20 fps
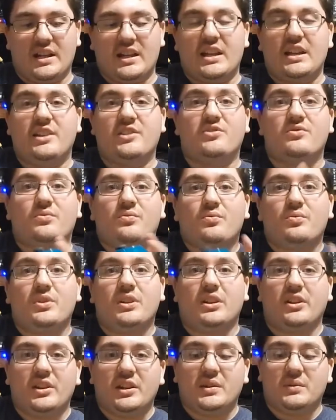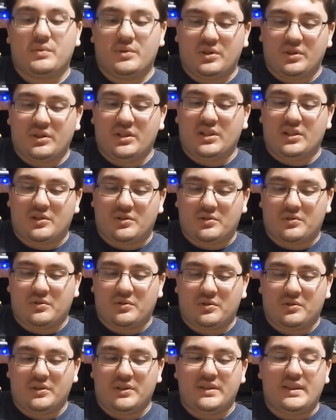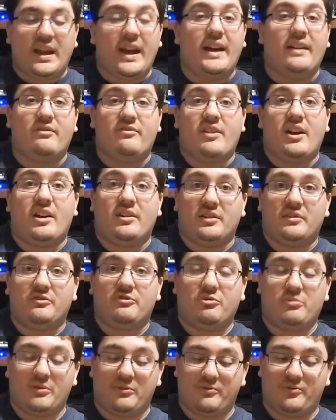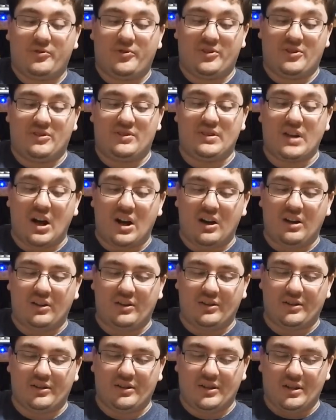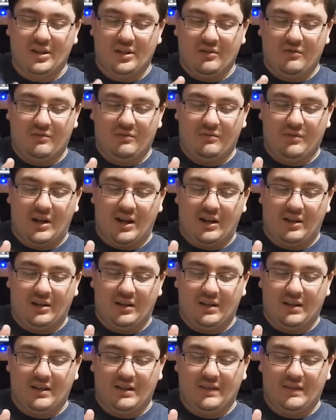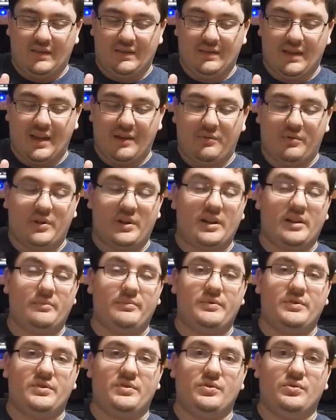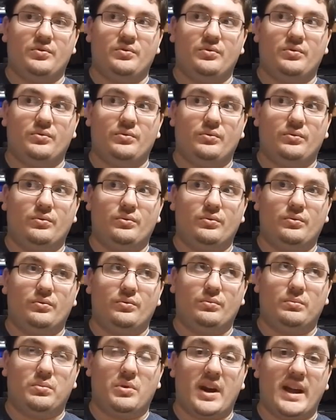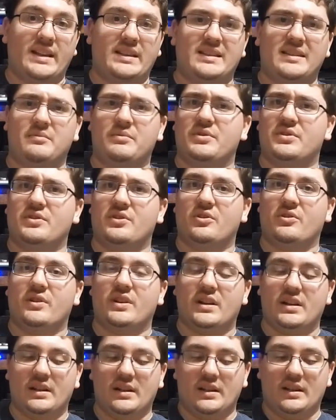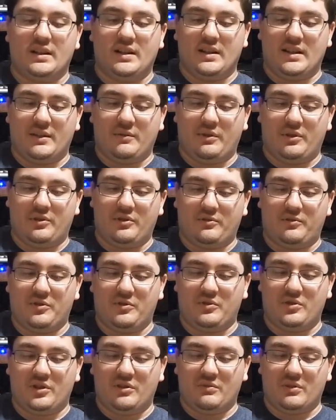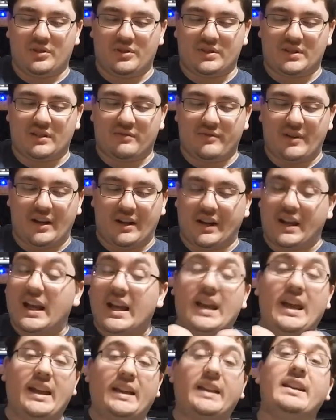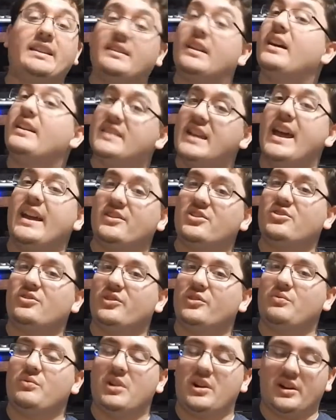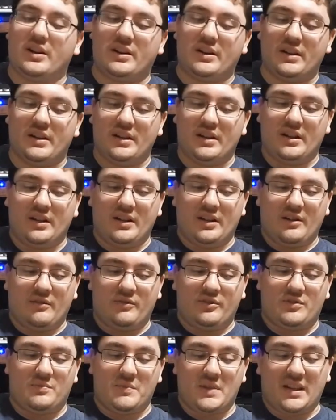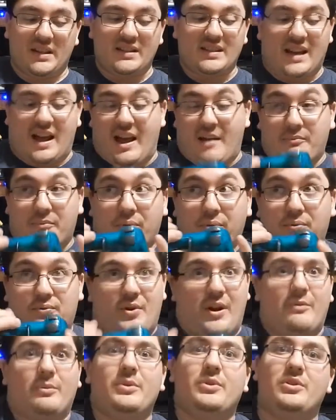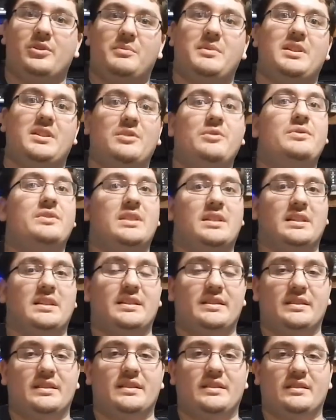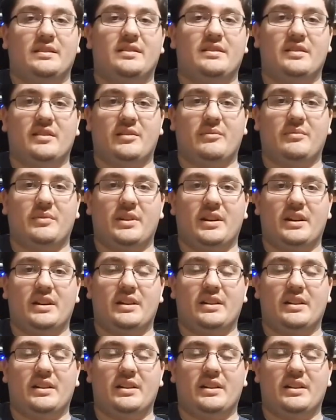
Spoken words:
It is really, really cool, and Dad found it for me for $1 while they went up to Branson, Missouri. They went to a few Goodwills and they found it. And it does actually work, which means I'm probably going to be using this in some